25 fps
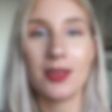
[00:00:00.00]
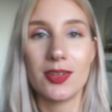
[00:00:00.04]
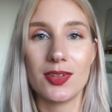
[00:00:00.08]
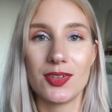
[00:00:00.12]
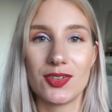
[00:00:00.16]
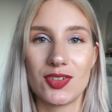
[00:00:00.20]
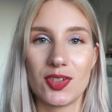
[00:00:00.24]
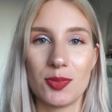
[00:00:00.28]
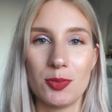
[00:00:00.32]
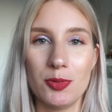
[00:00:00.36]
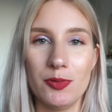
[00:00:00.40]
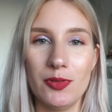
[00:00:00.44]

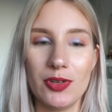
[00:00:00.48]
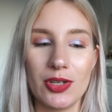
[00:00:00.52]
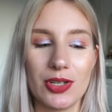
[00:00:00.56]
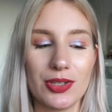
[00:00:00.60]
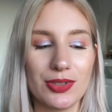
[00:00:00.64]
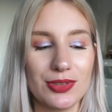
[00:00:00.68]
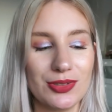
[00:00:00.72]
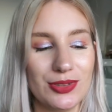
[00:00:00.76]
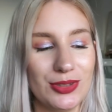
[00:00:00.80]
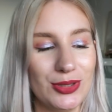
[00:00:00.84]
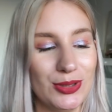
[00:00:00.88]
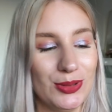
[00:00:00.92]
So moving
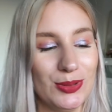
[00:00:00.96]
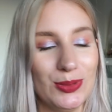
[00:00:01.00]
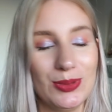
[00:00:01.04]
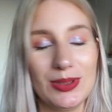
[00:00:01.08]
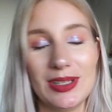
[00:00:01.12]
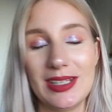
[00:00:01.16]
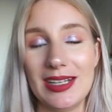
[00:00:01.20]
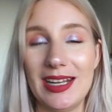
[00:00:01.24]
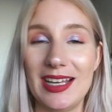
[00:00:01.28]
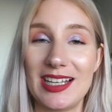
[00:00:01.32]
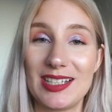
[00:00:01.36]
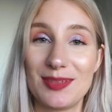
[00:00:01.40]
on to
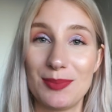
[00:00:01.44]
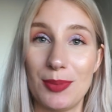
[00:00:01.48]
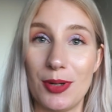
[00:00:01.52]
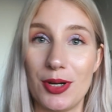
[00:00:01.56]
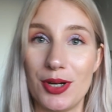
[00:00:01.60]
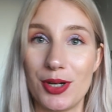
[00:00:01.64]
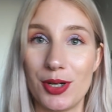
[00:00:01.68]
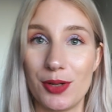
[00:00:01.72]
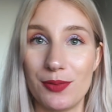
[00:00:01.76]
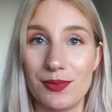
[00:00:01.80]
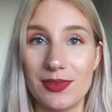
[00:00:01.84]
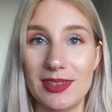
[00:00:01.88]
the next
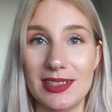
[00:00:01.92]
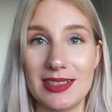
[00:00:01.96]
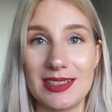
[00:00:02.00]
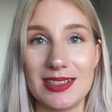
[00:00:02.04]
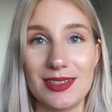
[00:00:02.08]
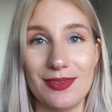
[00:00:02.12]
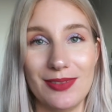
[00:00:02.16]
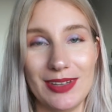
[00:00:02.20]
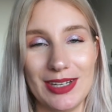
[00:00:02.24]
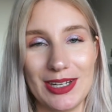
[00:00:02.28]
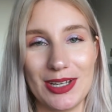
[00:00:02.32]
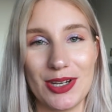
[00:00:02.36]
part of this
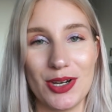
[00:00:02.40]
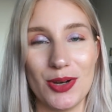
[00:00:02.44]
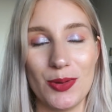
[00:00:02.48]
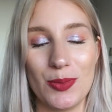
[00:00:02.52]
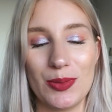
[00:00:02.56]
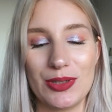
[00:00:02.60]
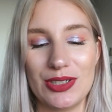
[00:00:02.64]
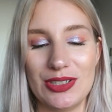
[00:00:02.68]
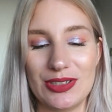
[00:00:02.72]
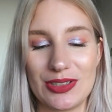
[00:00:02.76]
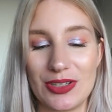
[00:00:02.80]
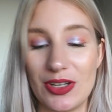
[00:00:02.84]
video,
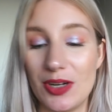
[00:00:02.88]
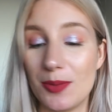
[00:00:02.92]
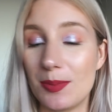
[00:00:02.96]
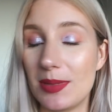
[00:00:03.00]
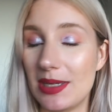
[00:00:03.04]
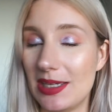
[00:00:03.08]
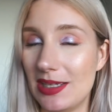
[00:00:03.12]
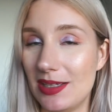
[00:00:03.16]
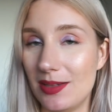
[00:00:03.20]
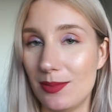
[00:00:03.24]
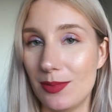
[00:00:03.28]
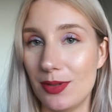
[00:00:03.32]
which is going to
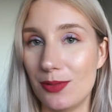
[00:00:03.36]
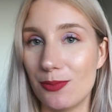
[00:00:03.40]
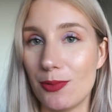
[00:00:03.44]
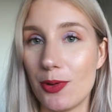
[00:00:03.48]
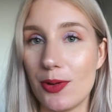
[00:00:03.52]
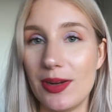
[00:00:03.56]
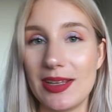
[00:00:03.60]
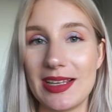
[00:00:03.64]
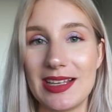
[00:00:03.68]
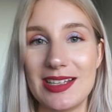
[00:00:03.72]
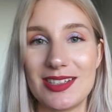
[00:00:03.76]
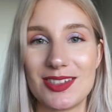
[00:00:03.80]
be
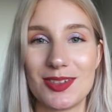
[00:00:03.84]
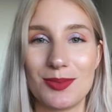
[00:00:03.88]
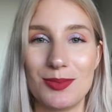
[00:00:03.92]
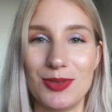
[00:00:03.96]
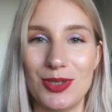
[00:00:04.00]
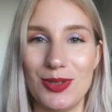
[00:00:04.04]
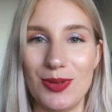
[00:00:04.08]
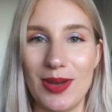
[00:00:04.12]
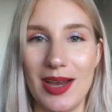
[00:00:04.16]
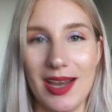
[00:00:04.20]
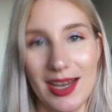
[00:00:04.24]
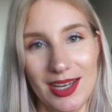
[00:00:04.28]
rolling in some
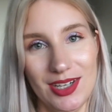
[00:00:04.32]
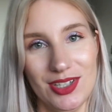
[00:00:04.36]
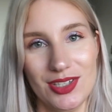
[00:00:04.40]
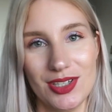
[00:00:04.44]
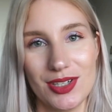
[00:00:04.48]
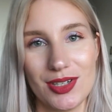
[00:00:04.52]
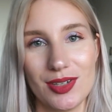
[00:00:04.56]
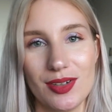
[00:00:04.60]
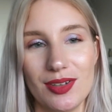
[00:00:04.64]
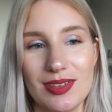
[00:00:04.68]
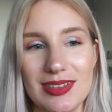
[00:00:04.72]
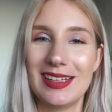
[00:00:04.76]
new
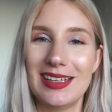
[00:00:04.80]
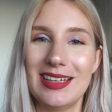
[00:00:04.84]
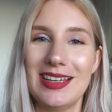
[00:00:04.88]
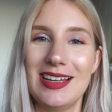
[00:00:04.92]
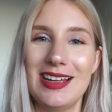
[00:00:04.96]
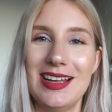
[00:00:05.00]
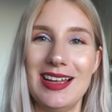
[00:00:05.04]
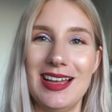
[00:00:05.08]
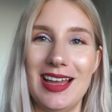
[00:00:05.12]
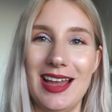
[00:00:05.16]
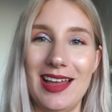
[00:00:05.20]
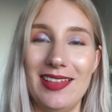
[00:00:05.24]
eyeshadows,
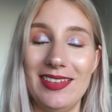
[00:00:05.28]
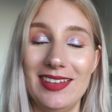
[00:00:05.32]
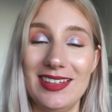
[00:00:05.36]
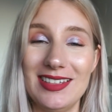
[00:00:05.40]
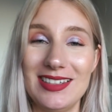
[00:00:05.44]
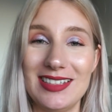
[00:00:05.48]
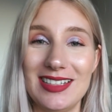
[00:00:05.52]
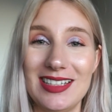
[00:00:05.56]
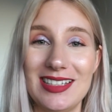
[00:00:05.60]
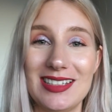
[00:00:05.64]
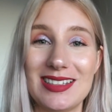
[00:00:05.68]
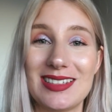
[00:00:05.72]
and this
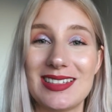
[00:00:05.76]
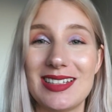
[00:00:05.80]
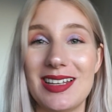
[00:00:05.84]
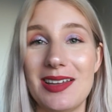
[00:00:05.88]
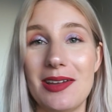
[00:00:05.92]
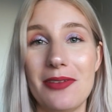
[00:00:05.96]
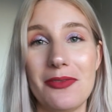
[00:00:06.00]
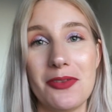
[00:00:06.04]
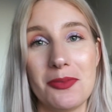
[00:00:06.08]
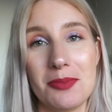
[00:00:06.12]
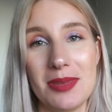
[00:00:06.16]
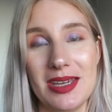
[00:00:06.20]
is
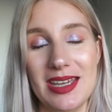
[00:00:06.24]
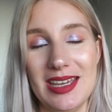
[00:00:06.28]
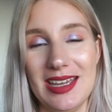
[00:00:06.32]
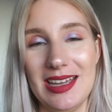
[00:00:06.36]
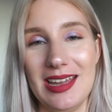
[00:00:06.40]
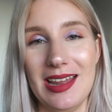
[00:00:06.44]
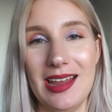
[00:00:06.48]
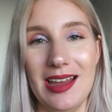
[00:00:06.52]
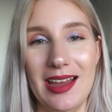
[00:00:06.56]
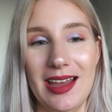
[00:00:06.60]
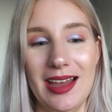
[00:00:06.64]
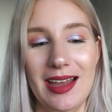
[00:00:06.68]
for
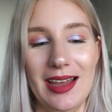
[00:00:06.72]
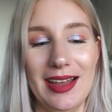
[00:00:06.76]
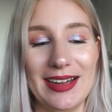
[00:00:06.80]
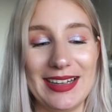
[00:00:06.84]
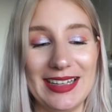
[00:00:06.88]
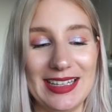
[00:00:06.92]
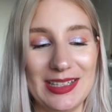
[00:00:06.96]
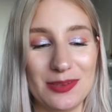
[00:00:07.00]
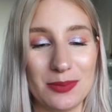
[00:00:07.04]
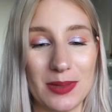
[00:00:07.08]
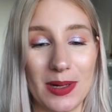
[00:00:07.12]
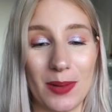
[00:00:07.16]
me, at
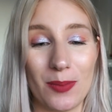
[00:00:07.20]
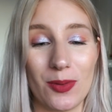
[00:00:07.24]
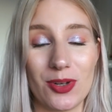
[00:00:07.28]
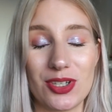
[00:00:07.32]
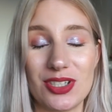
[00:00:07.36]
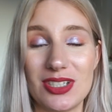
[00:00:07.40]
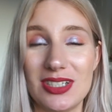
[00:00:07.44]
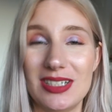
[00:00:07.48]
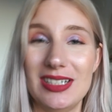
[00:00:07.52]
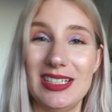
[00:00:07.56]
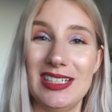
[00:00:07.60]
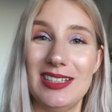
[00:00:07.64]
least when I
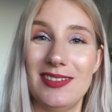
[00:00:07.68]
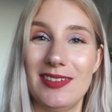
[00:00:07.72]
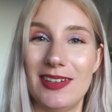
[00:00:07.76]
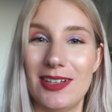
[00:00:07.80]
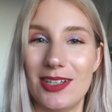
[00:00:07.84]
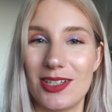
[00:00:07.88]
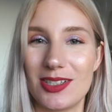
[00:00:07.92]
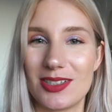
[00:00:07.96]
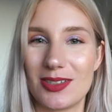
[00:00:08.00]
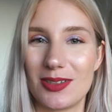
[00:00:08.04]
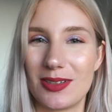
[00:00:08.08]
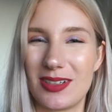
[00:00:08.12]
watch these
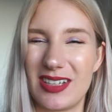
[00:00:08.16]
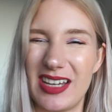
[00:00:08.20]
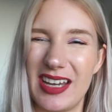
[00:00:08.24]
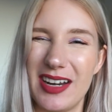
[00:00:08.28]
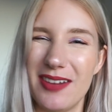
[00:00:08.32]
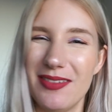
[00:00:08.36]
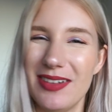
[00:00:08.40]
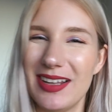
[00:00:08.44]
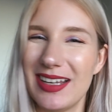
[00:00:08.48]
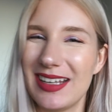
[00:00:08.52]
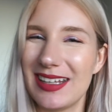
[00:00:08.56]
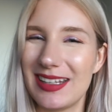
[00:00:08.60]
videos, kind
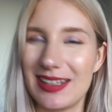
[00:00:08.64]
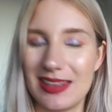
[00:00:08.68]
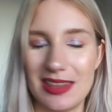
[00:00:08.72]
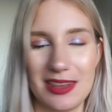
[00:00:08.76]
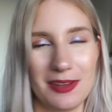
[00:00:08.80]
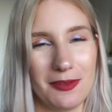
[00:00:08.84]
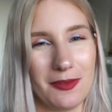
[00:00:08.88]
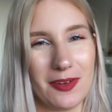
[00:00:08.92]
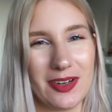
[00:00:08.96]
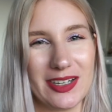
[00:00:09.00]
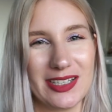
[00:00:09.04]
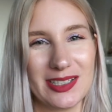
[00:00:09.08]
of like the
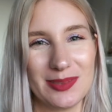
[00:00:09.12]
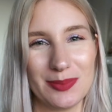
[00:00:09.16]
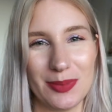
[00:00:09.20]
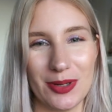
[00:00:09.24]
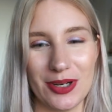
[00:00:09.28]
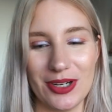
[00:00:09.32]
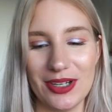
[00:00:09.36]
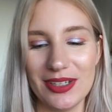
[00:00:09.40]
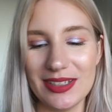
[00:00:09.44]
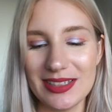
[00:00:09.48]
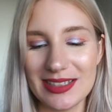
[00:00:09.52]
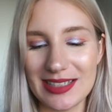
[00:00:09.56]
funnest
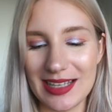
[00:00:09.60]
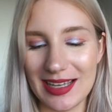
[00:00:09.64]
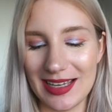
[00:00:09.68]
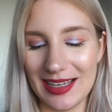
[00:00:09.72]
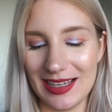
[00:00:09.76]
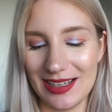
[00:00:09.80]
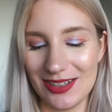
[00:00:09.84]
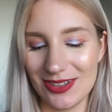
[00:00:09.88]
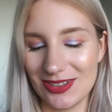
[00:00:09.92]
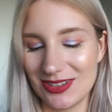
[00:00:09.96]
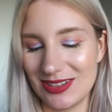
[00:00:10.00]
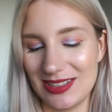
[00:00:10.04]
part.
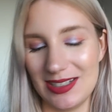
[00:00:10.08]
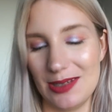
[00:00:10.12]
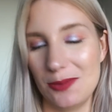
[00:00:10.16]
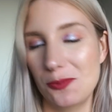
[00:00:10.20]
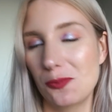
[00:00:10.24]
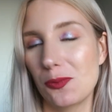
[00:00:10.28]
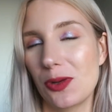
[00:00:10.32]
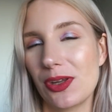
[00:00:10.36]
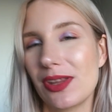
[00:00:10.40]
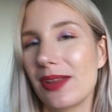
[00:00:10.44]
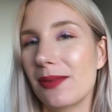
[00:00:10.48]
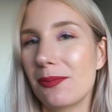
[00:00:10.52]
You're seeing
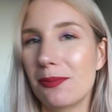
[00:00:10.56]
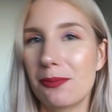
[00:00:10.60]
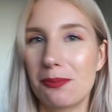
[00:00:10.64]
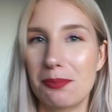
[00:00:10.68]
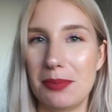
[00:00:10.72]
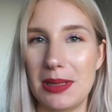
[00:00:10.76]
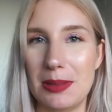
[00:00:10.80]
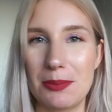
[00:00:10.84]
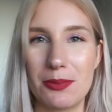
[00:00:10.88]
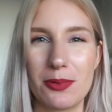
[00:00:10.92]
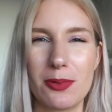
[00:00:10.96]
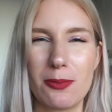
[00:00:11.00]
what
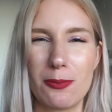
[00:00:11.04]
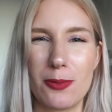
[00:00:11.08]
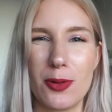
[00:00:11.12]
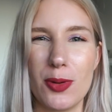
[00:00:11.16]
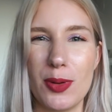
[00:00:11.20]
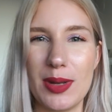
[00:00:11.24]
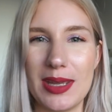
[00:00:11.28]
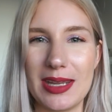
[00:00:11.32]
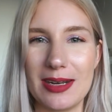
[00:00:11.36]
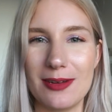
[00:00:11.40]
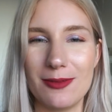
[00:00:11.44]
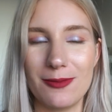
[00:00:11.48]
people roll
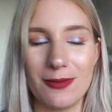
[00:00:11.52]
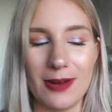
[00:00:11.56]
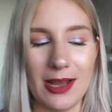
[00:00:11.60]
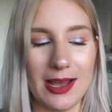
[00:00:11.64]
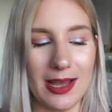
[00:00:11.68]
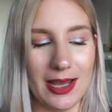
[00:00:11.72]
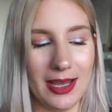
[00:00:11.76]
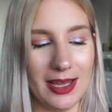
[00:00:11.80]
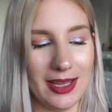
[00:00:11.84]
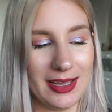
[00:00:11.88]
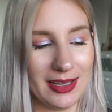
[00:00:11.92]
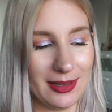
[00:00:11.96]

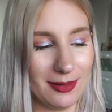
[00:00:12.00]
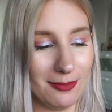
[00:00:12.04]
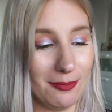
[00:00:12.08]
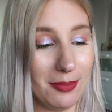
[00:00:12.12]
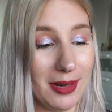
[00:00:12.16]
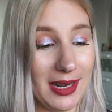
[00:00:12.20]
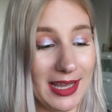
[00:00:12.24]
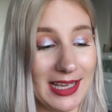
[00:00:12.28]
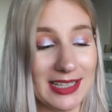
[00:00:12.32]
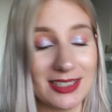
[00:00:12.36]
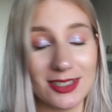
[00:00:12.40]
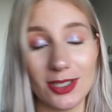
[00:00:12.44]
in
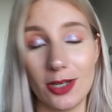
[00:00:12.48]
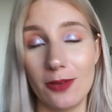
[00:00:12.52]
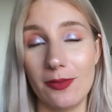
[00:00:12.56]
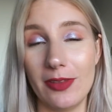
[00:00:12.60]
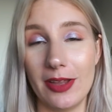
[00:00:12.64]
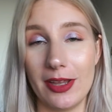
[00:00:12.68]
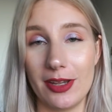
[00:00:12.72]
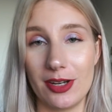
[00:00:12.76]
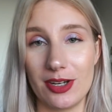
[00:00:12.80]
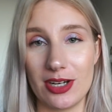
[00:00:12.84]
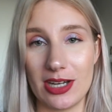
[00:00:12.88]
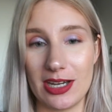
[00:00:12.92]
place of the
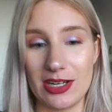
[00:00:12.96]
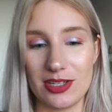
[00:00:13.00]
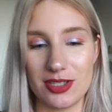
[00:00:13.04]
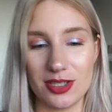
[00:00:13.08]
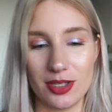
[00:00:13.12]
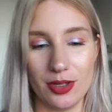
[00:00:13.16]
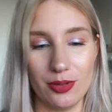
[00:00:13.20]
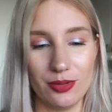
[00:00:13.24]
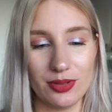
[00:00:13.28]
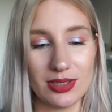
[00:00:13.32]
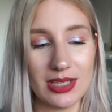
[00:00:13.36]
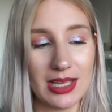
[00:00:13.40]
other
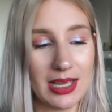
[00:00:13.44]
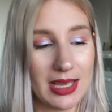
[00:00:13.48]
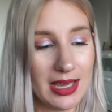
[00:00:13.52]
eyeshadows.